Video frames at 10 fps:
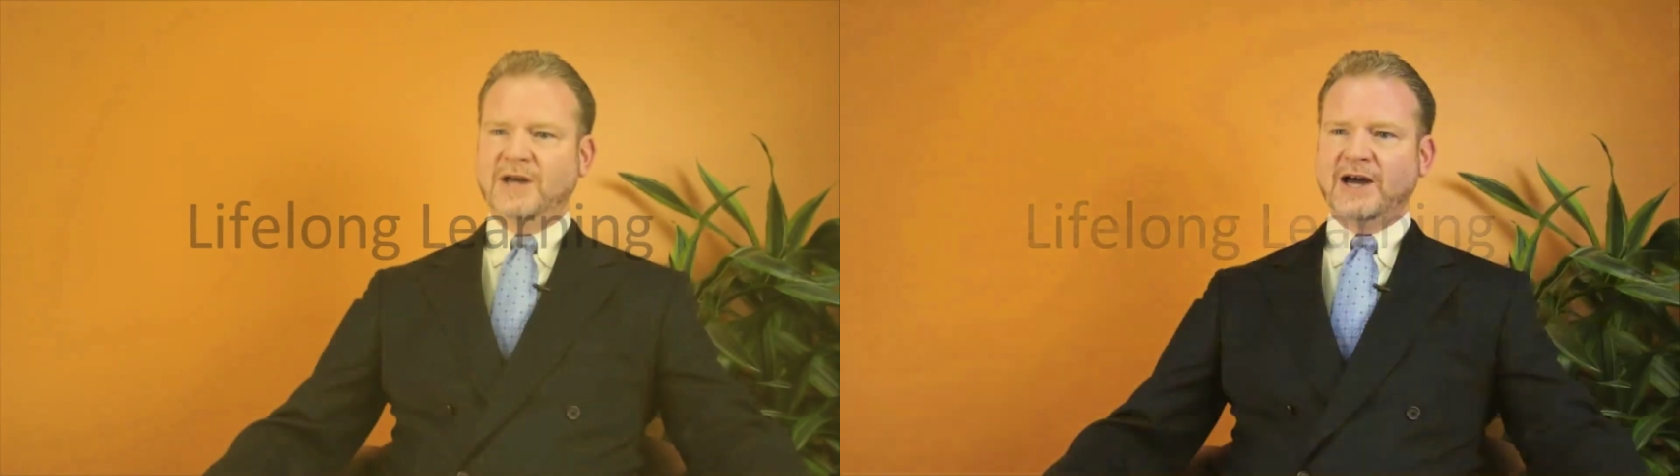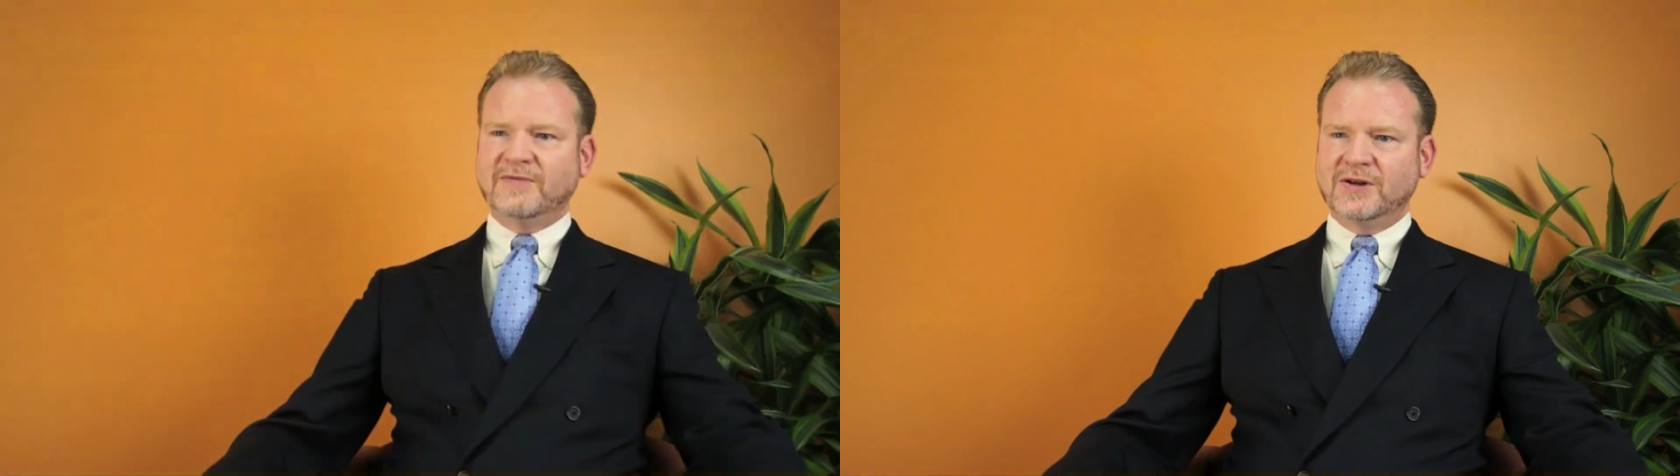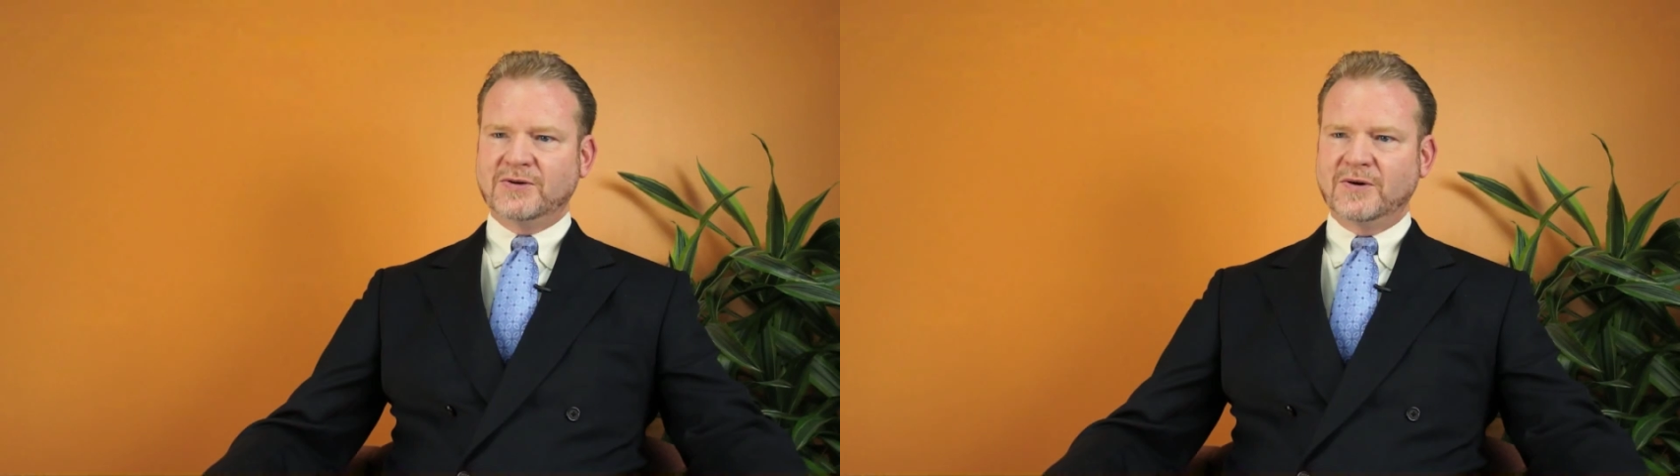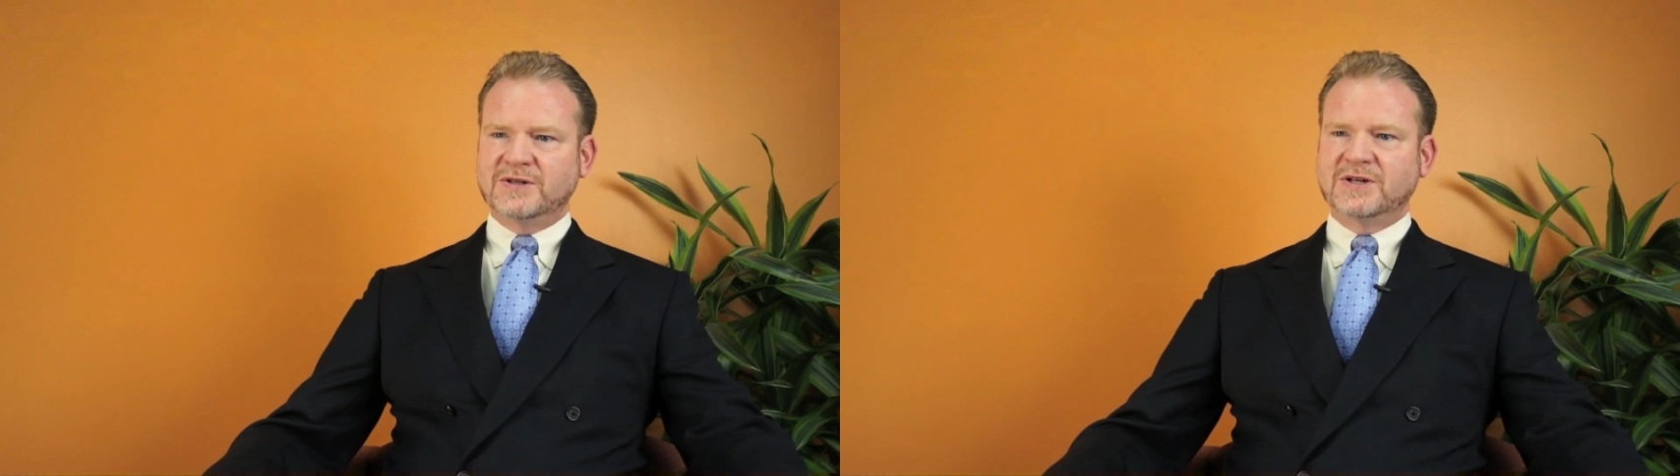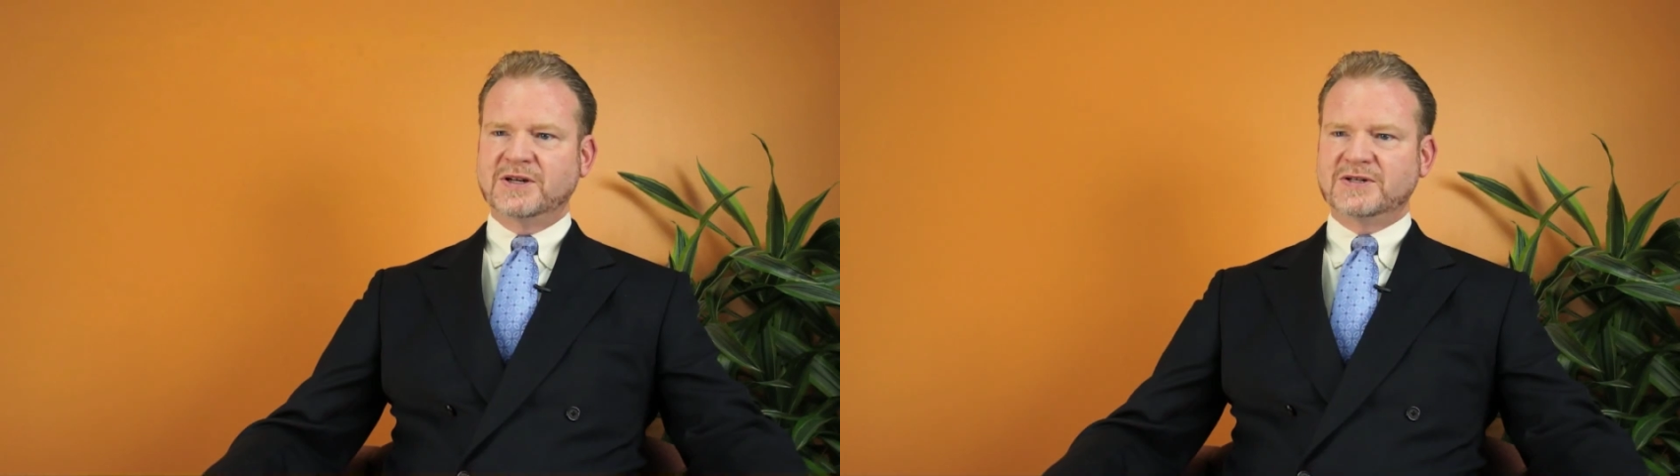you have to
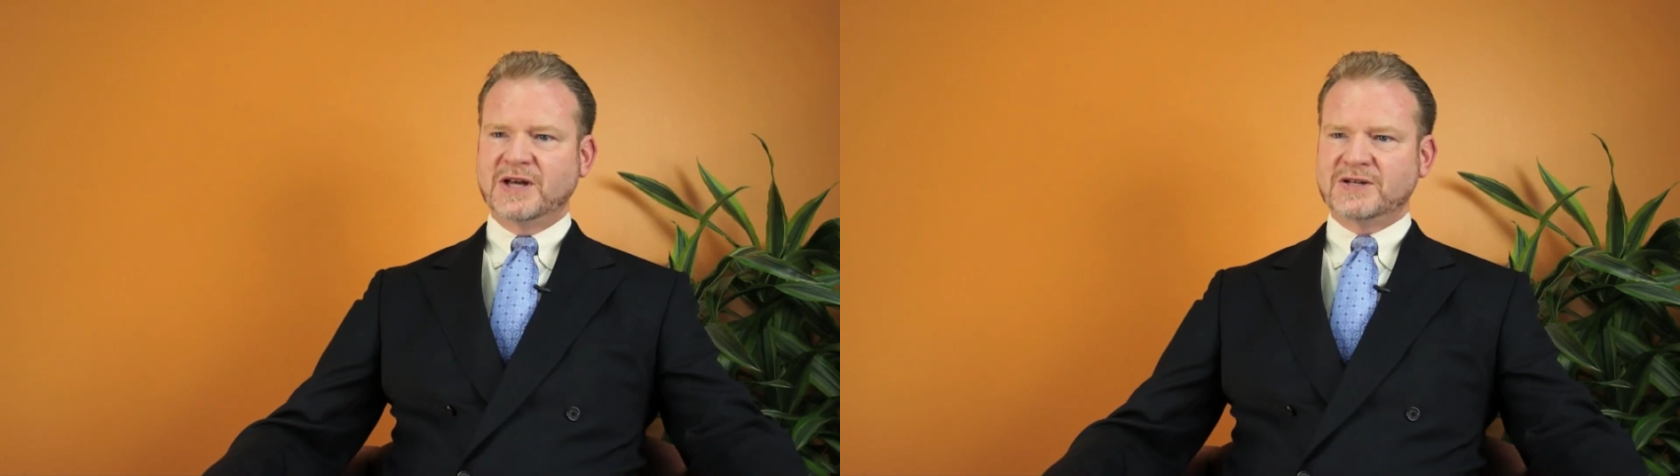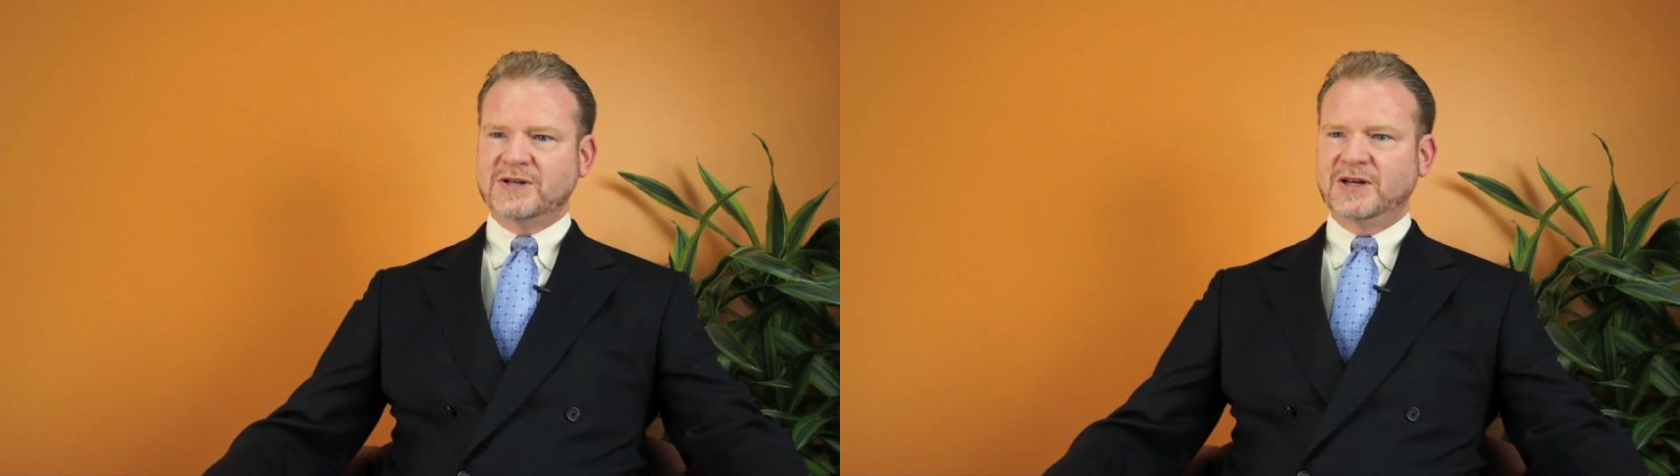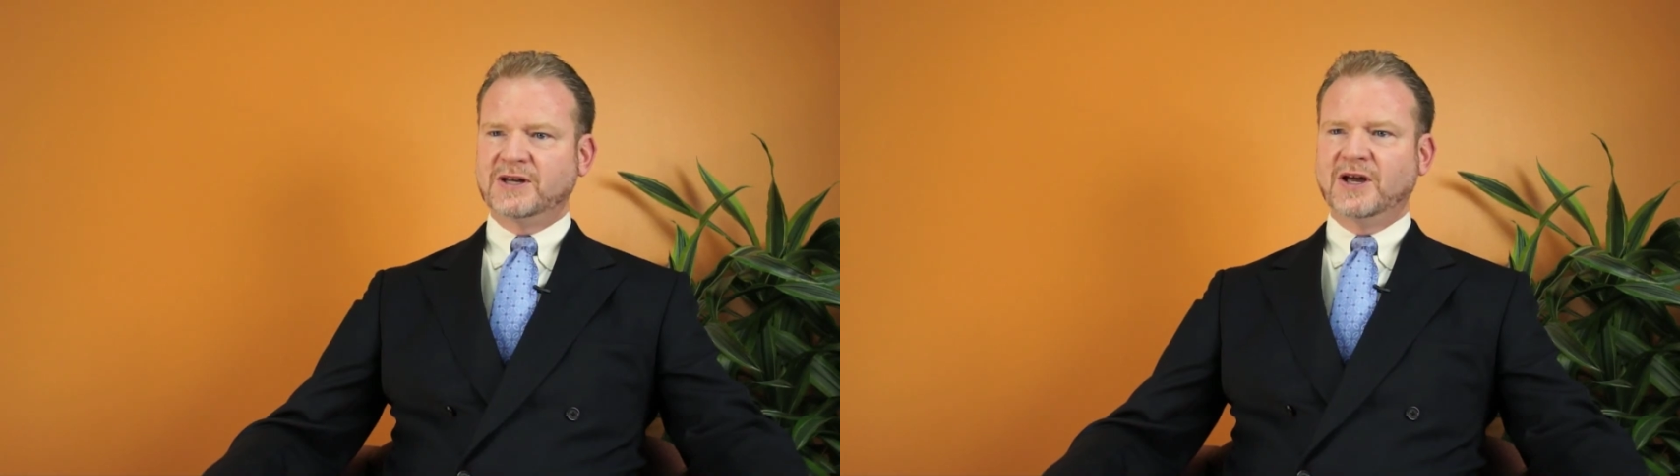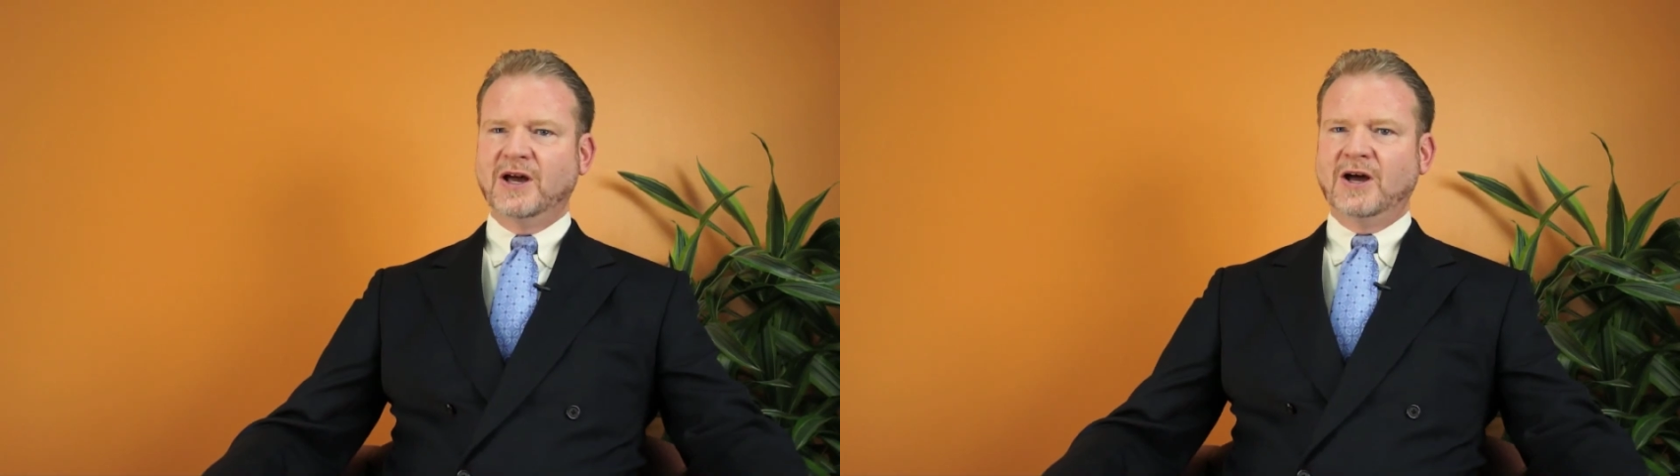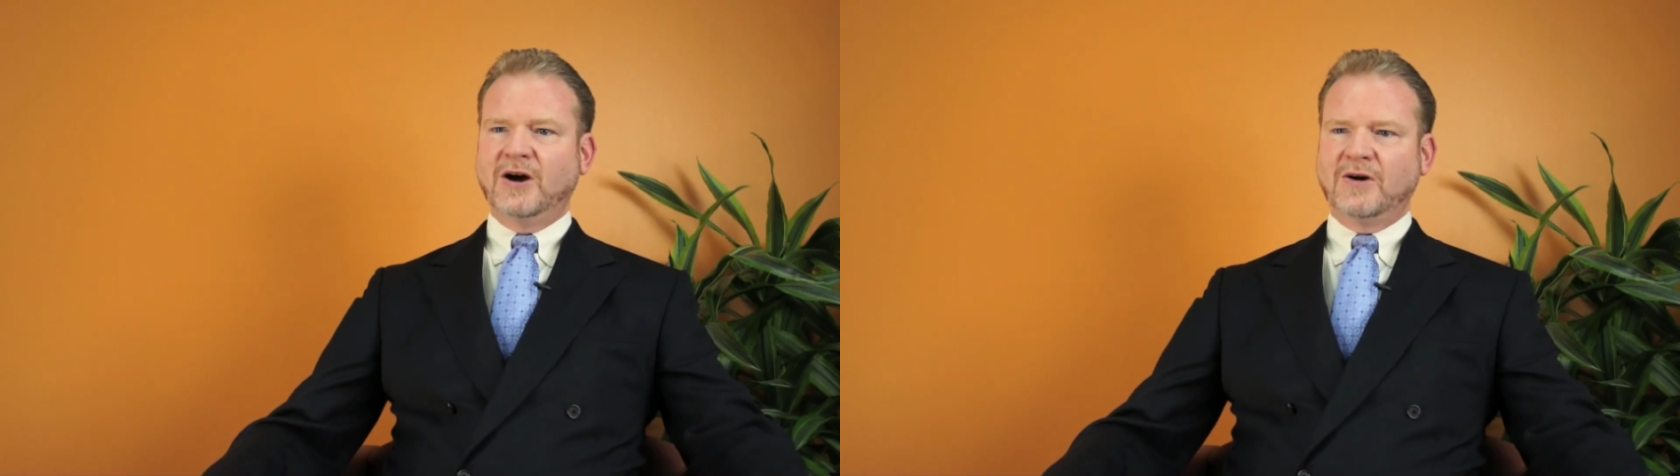do. It's a necessity